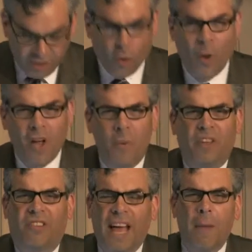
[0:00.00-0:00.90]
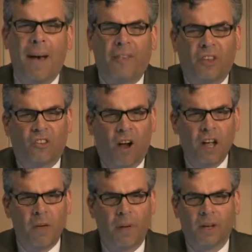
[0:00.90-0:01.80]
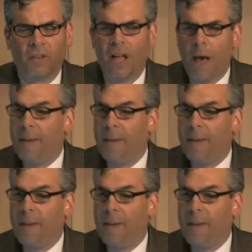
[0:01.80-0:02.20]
So what can we say about this argument?